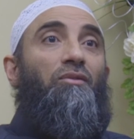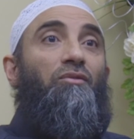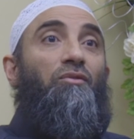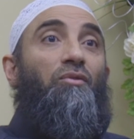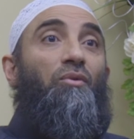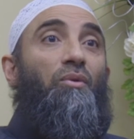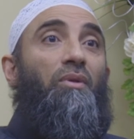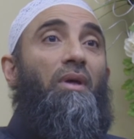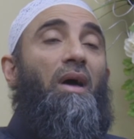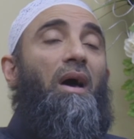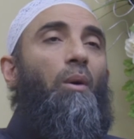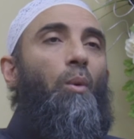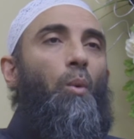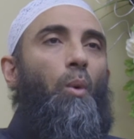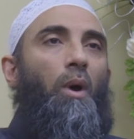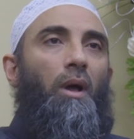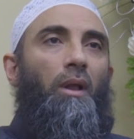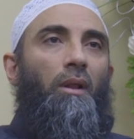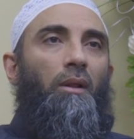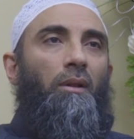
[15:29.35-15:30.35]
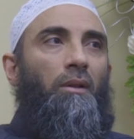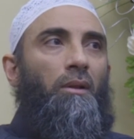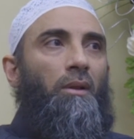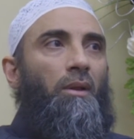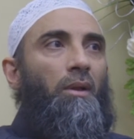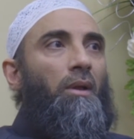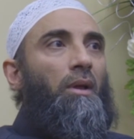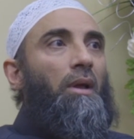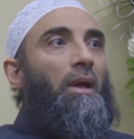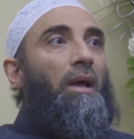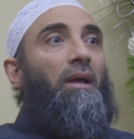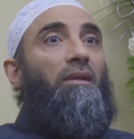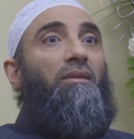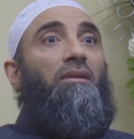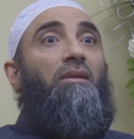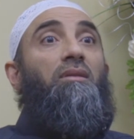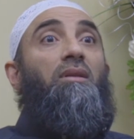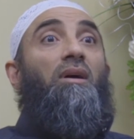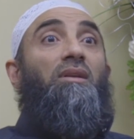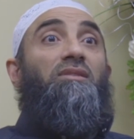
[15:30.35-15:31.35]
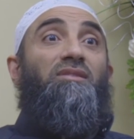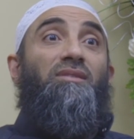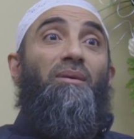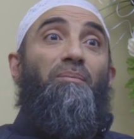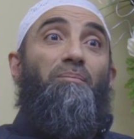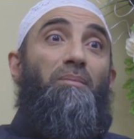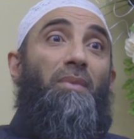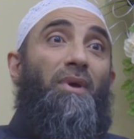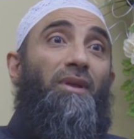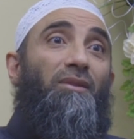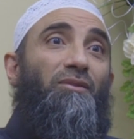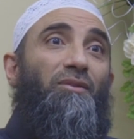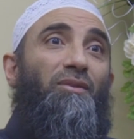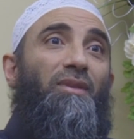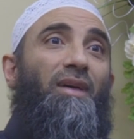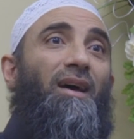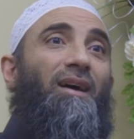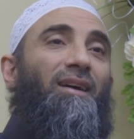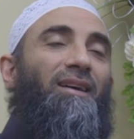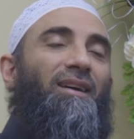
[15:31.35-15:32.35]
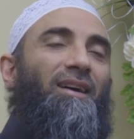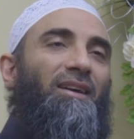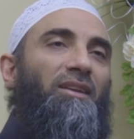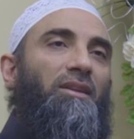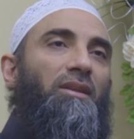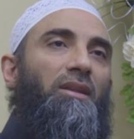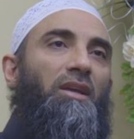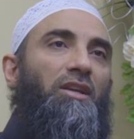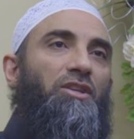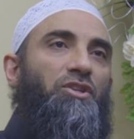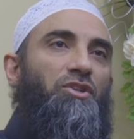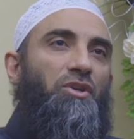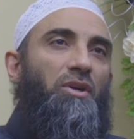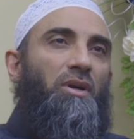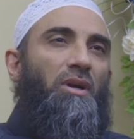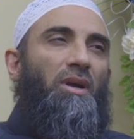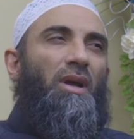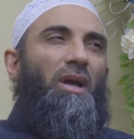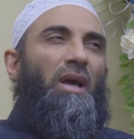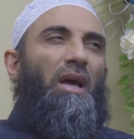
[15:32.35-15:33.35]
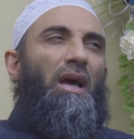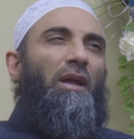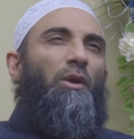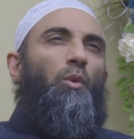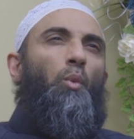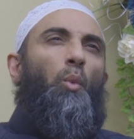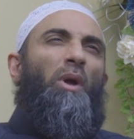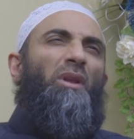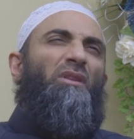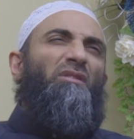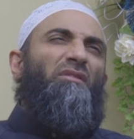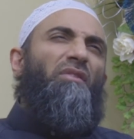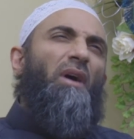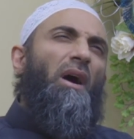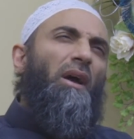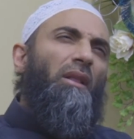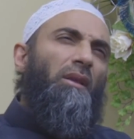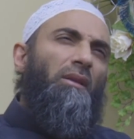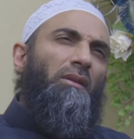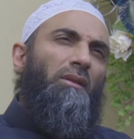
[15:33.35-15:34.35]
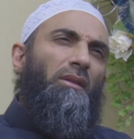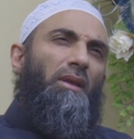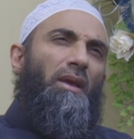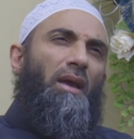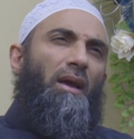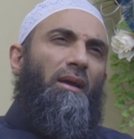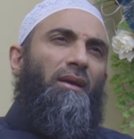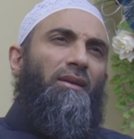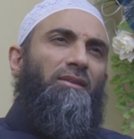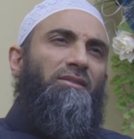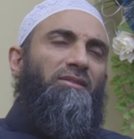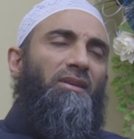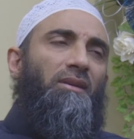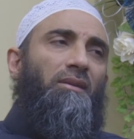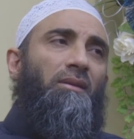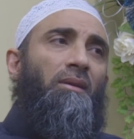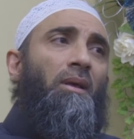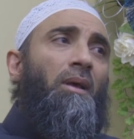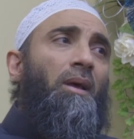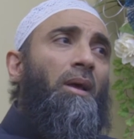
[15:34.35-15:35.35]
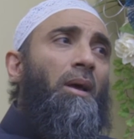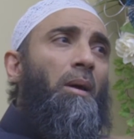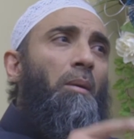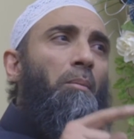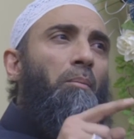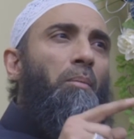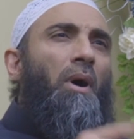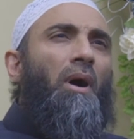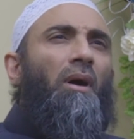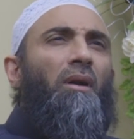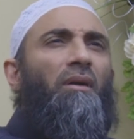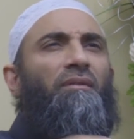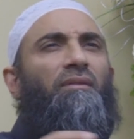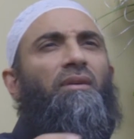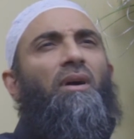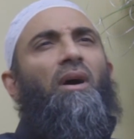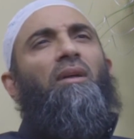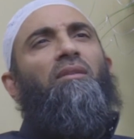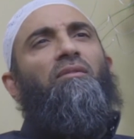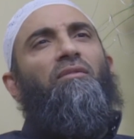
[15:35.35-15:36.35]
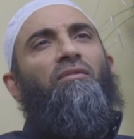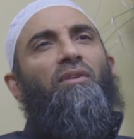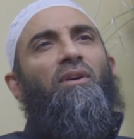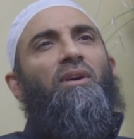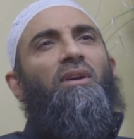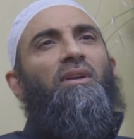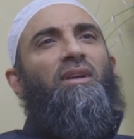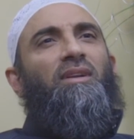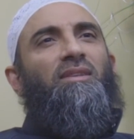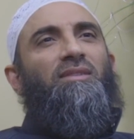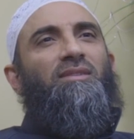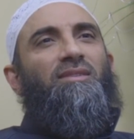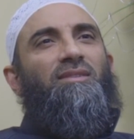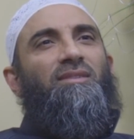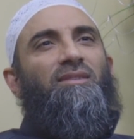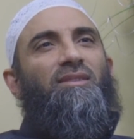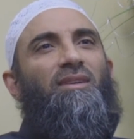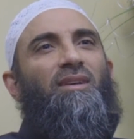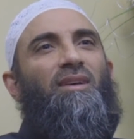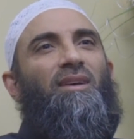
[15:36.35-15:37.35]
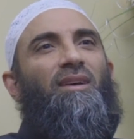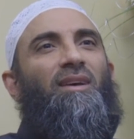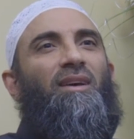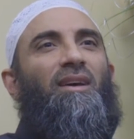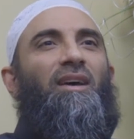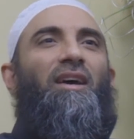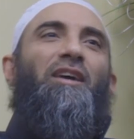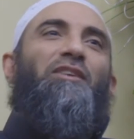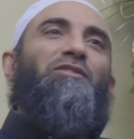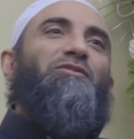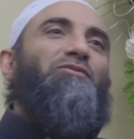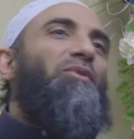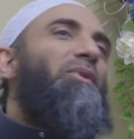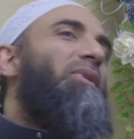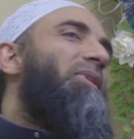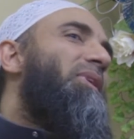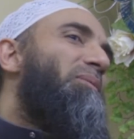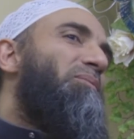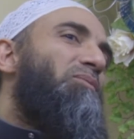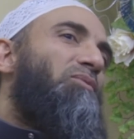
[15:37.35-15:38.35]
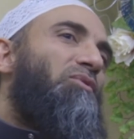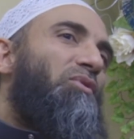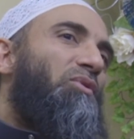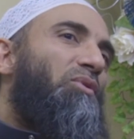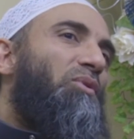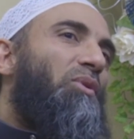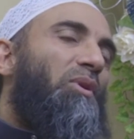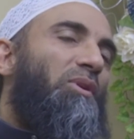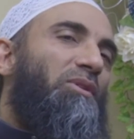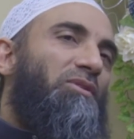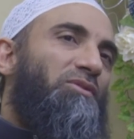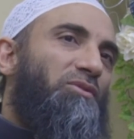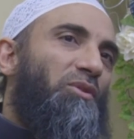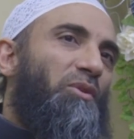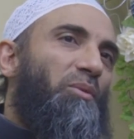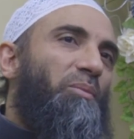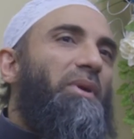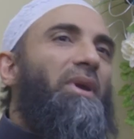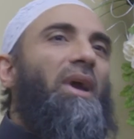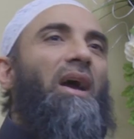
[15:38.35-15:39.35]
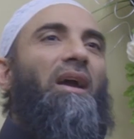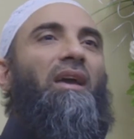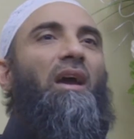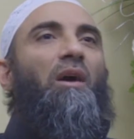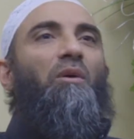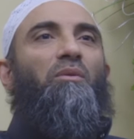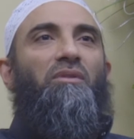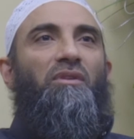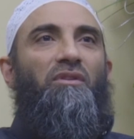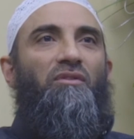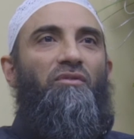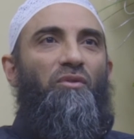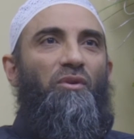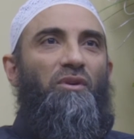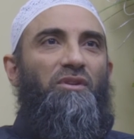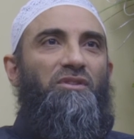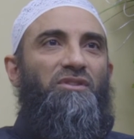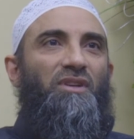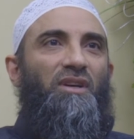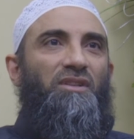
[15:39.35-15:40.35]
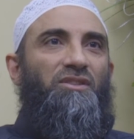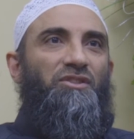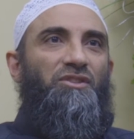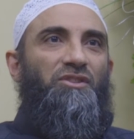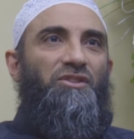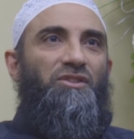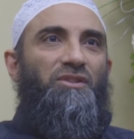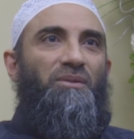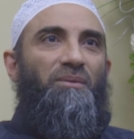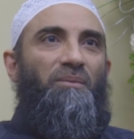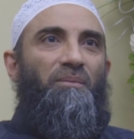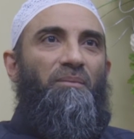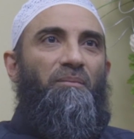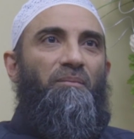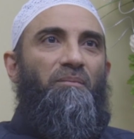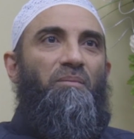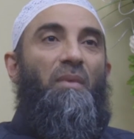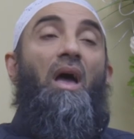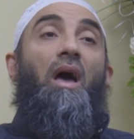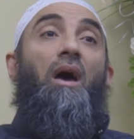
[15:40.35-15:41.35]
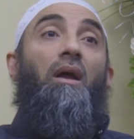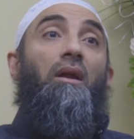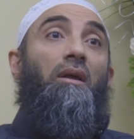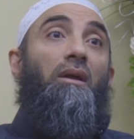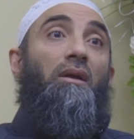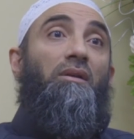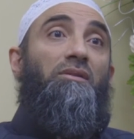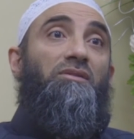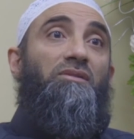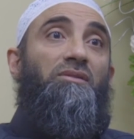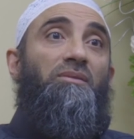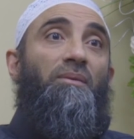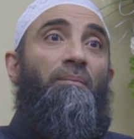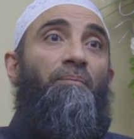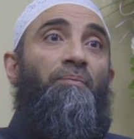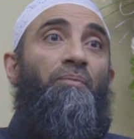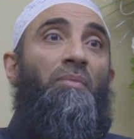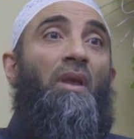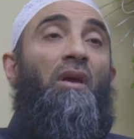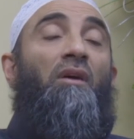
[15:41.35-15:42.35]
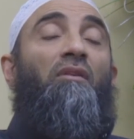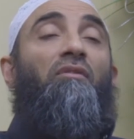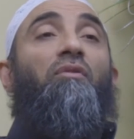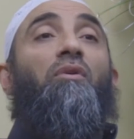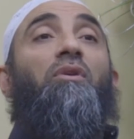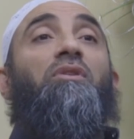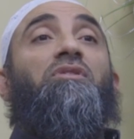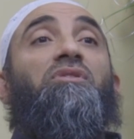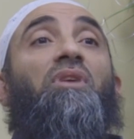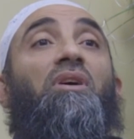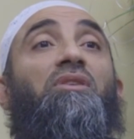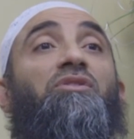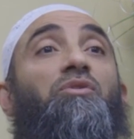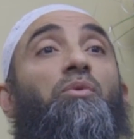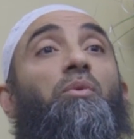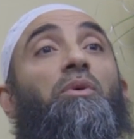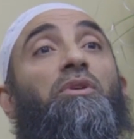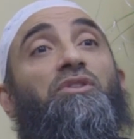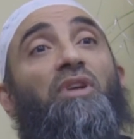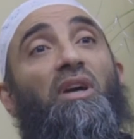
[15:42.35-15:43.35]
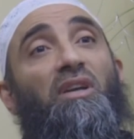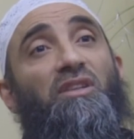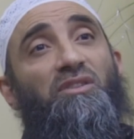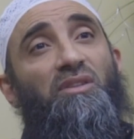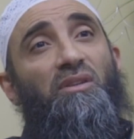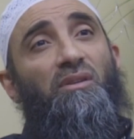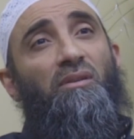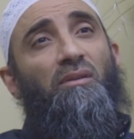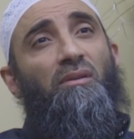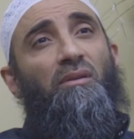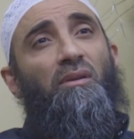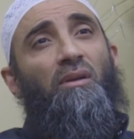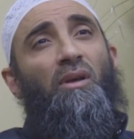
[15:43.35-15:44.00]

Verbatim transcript: to that well and did not submit to that kind nature and went violently against it, part of God's fairness is for them to also be accounted for such arrogance, for such rejection,